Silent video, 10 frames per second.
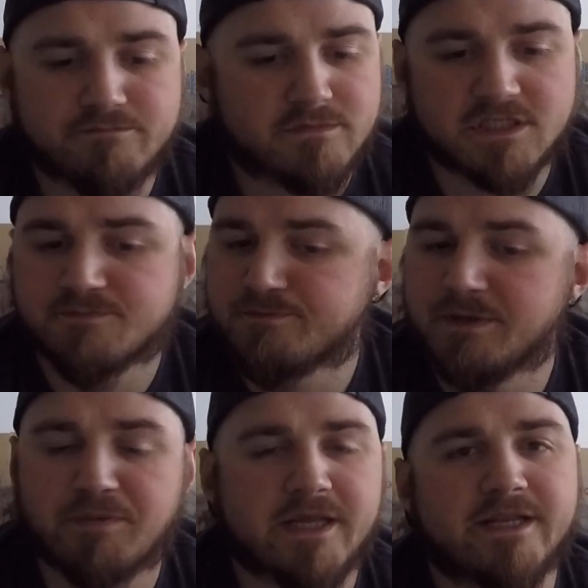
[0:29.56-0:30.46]
Just be
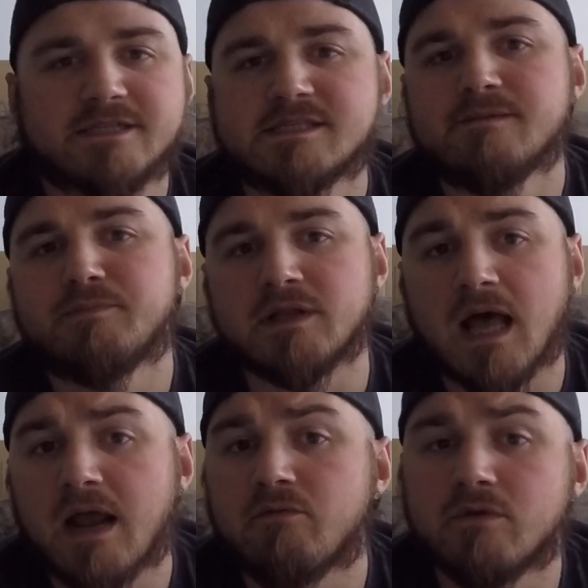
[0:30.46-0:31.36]
plain and simple.
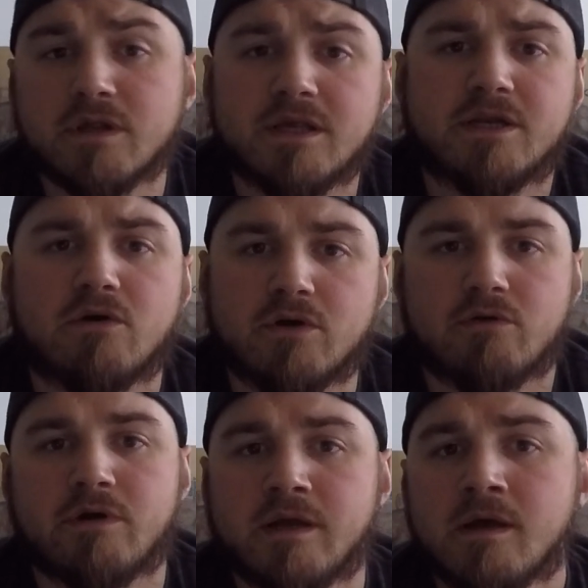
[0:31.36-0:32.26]
I really don't
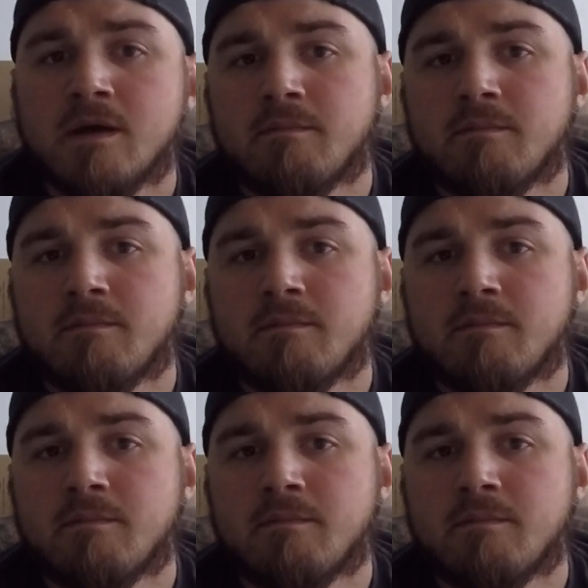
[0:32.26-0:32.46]
agree.